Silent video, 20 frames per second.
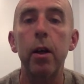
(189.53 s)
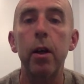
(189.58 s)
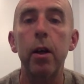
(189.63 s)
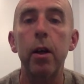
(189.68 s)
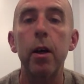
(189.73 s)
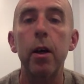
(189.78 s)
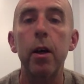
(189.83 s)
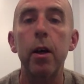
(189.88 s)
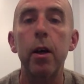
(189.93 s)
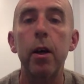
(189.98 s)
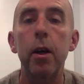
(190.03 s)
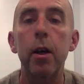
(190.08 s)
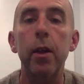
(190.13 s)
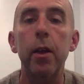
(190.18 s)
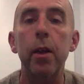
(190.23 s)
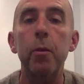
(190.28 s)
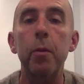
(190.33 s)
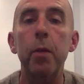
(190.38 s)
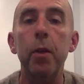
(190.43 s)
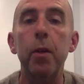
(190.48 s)
But the lesson I've
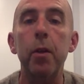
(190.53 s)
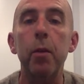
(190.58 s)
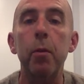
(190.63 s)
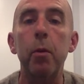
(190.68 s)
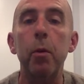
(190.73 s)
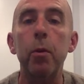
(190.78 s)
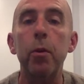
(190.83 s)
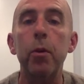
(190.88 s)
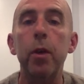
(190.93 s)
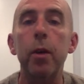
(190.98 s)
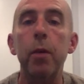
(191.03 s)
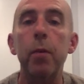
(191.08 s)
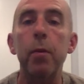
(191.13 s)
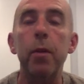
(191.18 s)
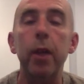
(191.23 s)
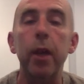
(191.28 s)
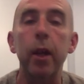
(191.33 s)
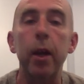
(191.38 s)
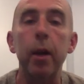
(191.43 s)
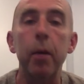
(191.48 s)
spent the most time
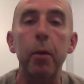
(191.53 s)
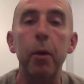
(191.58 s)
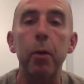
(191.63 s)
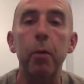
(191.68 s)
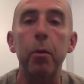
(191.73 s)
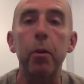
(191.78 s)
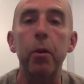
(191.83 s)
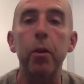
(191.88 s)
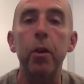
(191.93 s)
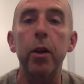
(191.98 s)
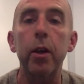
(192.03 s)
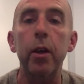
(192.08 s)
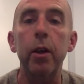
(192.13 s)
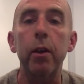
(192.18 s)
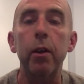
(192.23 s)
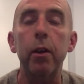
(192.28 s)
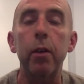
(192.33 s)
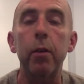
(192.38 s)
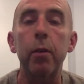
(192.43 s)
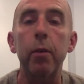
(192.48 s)
thinking about,
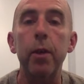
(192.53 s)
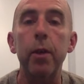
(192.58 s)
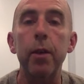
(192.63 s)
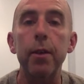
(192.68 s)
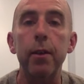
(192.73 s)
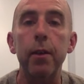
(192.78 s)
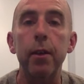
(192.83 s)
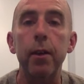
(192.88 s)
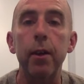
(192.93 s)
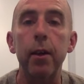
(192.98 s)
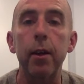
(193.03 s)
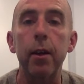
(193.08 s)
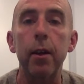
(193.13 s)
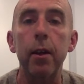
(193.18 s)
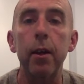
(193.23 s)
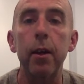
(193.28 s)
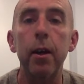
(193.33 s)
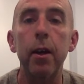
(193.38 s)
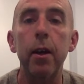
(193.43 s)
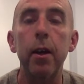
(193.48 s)
particularly recently,
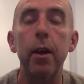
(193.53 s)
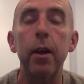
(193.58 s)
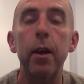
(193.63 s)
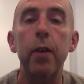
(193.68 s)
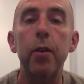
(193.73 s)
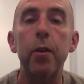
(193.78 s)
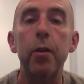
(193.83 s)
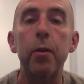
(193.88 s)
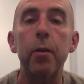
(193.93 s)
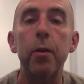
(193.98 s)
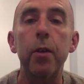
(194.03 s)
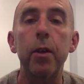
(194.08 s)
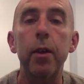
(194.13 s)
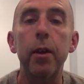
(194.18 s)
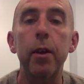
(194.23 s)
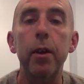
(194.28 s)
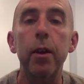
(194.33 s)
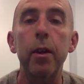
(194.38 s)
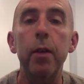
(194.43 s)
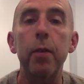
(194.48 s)
is the
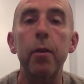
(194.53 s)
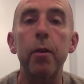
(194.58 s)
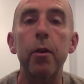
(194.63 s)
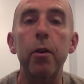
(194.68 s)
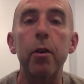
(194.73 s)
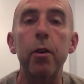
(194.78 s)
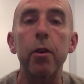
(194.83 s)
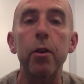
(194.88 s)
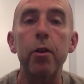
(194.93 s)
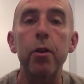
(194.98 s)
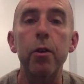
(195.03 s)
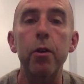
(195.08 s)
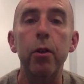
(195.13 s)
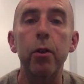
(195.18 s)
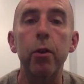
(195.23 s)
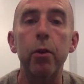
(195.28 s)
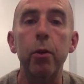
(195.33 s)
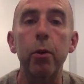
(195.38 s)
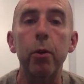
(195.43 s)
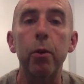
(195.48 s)
futility of the traditional
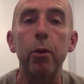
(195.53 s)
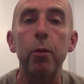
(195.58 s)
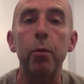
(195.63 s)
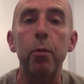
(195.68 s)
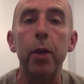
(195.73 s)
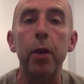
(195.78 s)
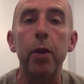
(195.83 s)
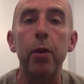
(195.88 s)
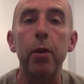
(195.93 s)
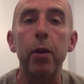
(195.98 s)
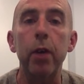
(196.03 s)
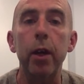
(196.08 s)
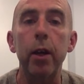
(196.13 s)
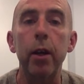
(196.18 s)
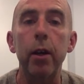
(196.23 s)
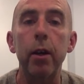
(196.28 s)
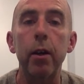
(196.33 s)
tools of my trade,